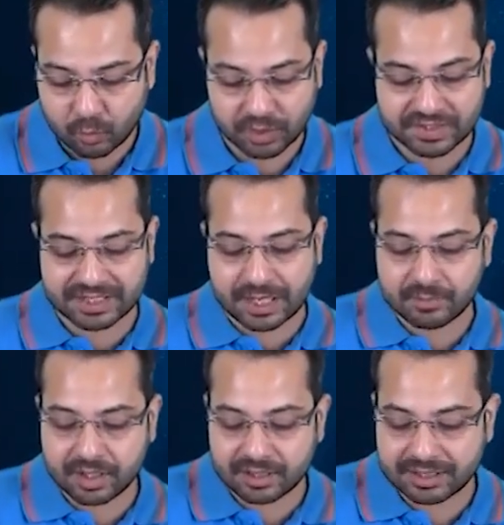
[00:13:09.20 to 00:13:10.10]
What is
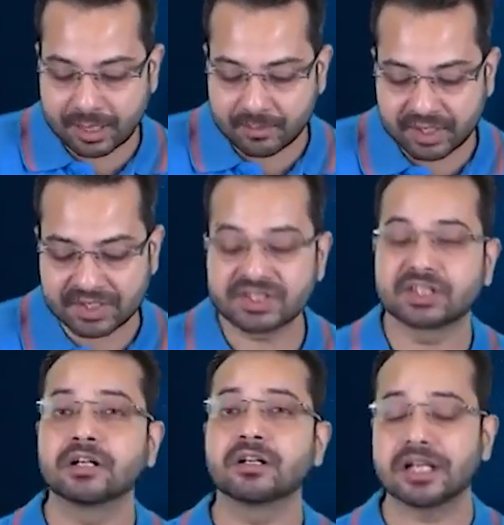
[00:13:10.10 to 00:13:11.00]
lambda? Lambda is
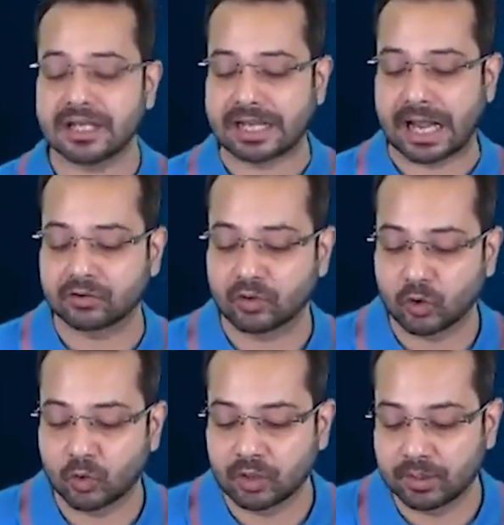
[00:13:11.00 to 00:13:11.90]
30 nano
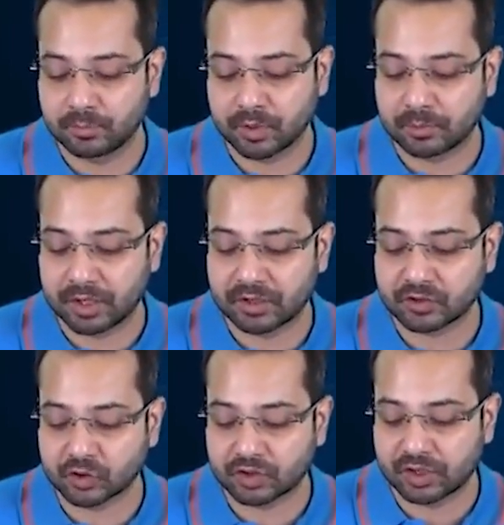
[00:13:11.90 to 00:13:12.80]
coulomb per
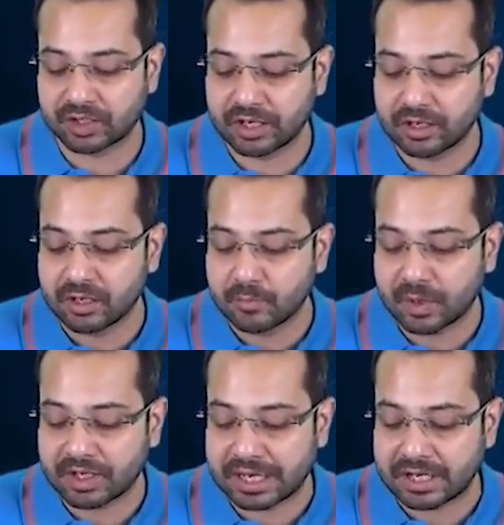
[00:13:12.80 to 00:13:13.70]
meter. So 30
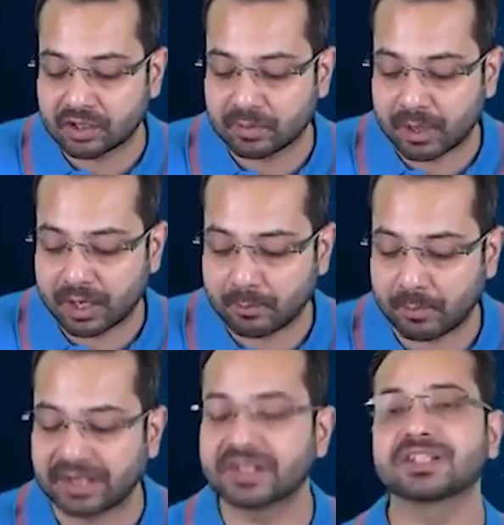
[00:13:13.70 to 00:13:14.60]
but 10 to the power
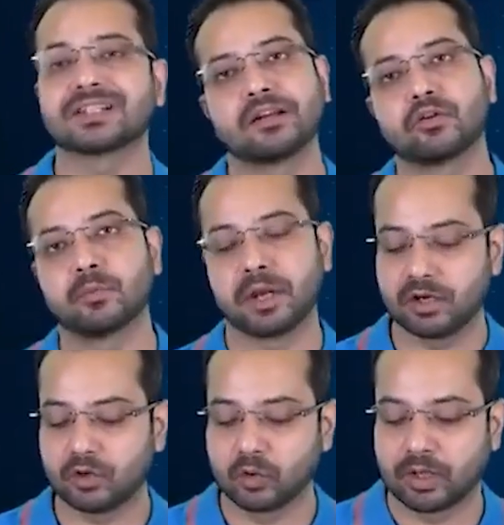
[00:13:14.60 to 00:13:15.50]
minus 9 to
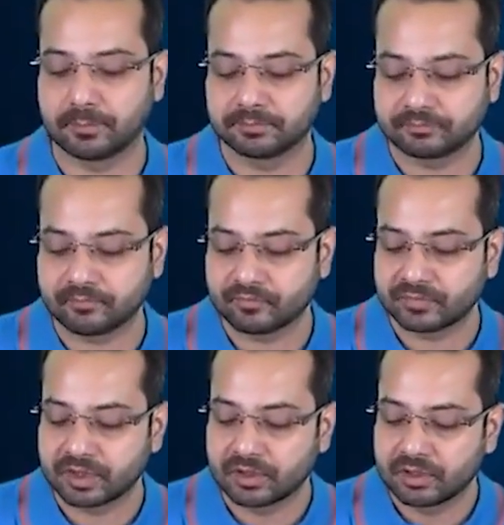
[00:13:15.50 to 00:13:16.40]
make it coulomb.
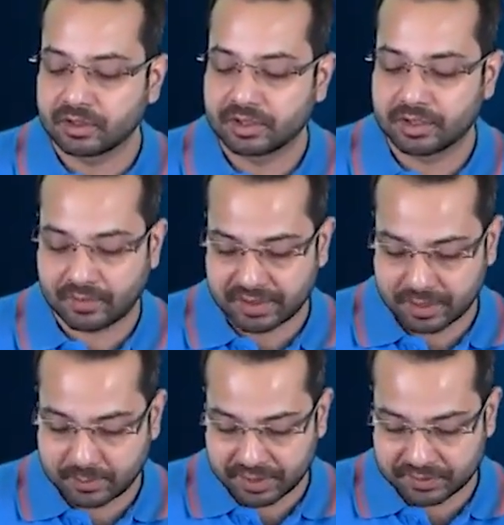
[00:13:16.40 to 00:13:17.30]

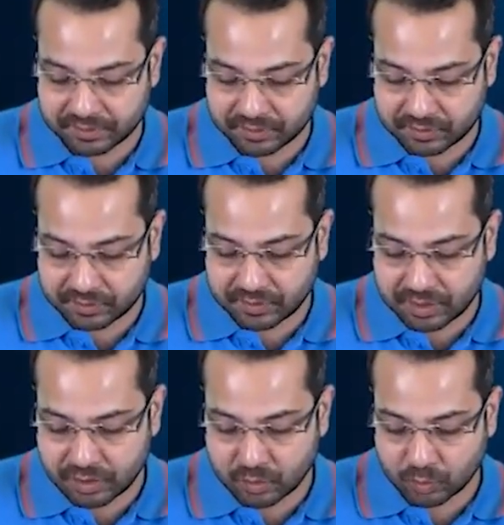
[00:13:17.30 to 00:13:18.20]
Divided by
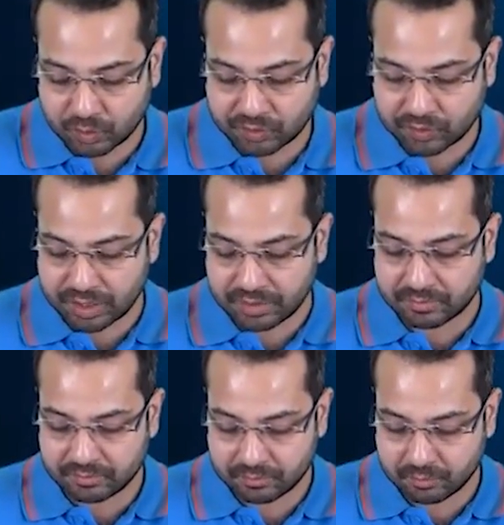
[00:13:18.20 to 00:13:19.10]
3 root 3
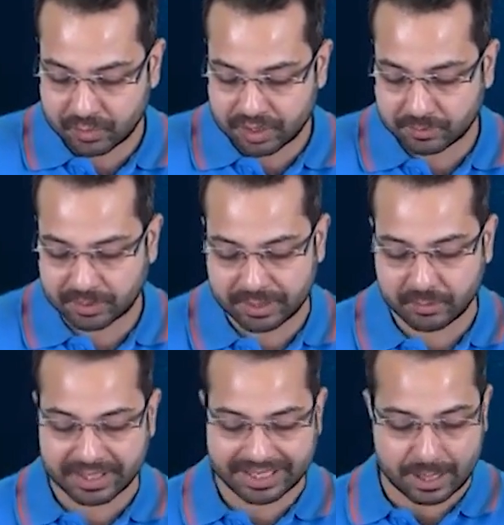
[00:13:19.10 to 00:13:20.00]

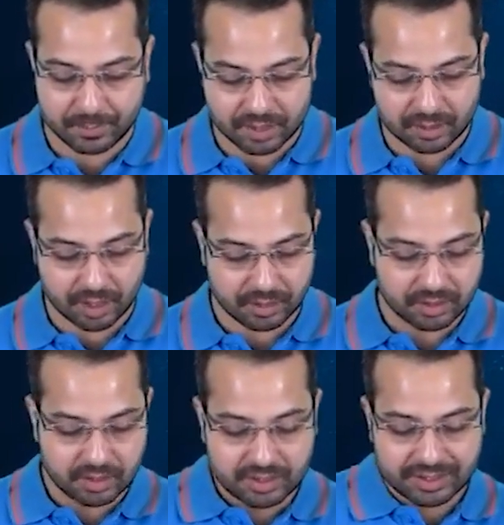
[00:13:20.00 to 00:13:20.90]
multiplied by capital R
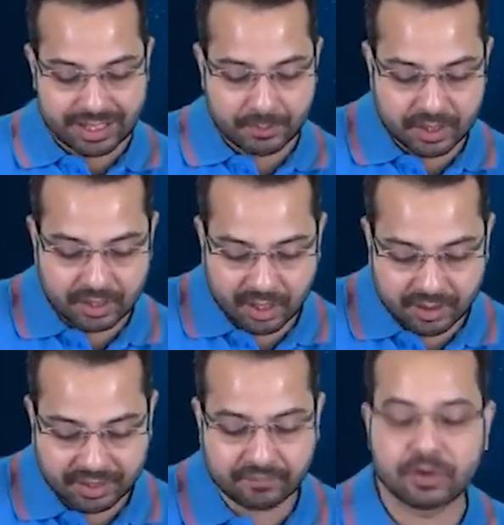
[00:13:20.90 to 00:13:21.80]
capital
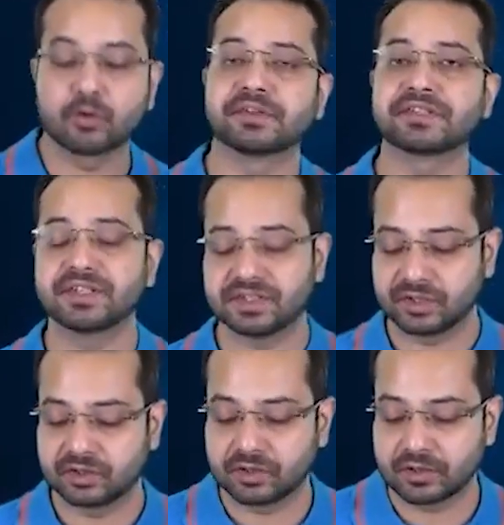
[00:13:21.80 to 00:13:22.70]
R given to us
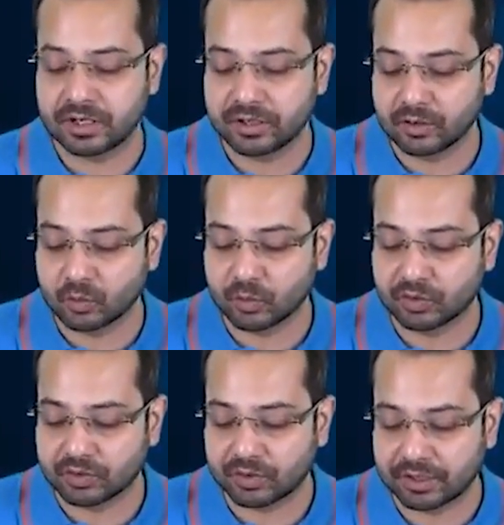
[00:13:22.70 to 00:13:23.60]
is 3
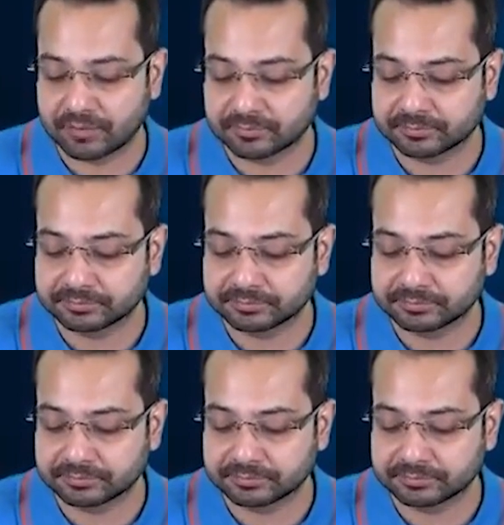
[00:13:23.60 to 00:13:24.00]
root 3.